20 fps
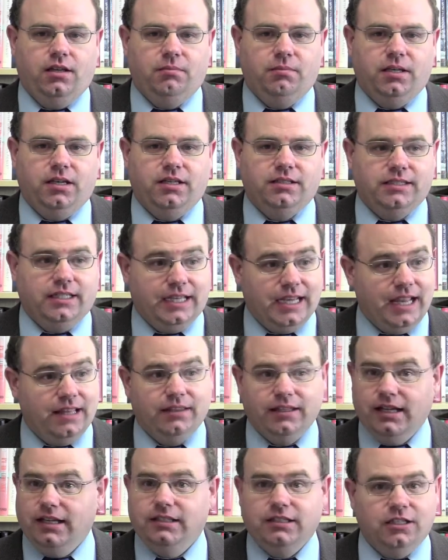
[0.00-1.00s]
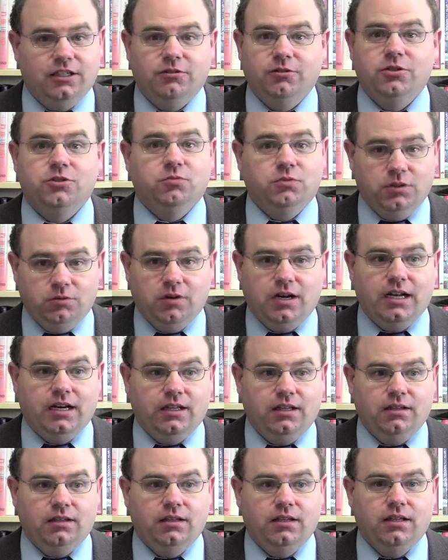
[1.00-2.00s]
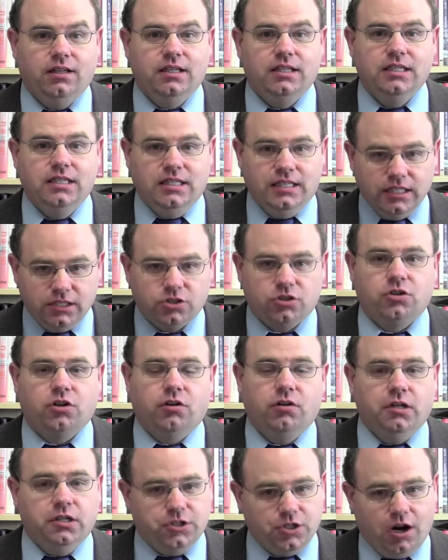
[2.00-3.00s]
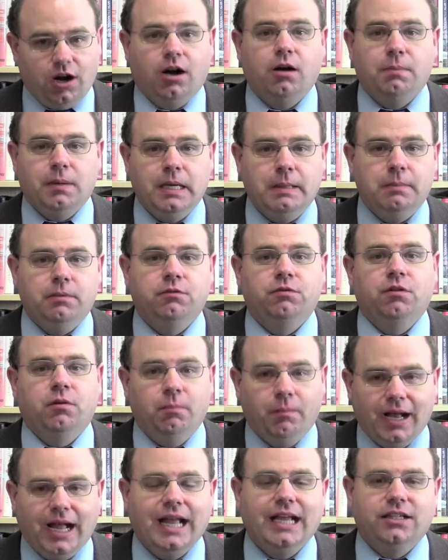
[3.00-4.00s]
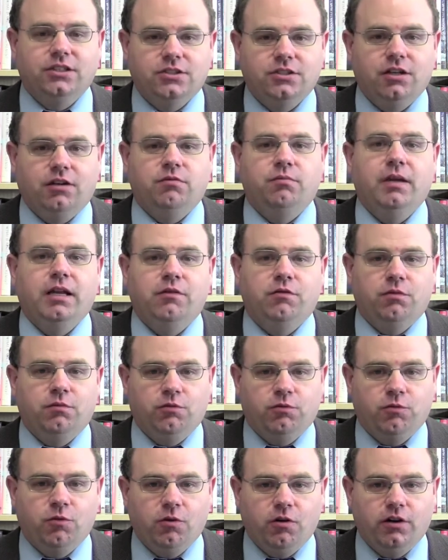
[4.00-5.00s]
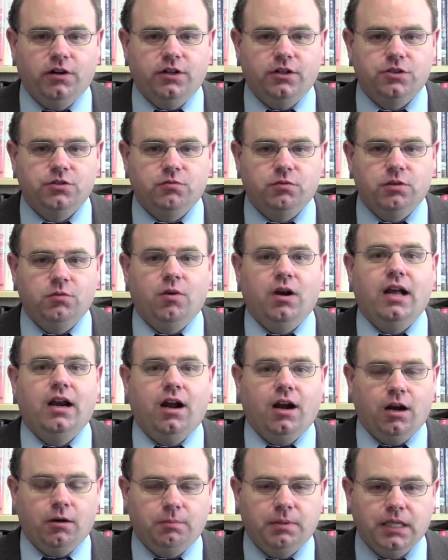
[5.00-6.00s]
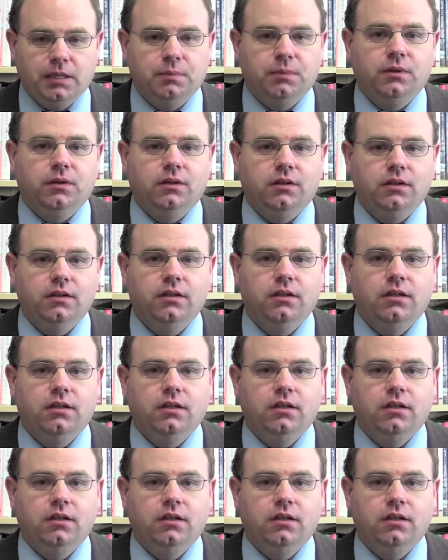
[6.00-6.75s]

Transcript: Because again, the idea was we want to discourage our people from buying stuff made from foreigners. We want our people,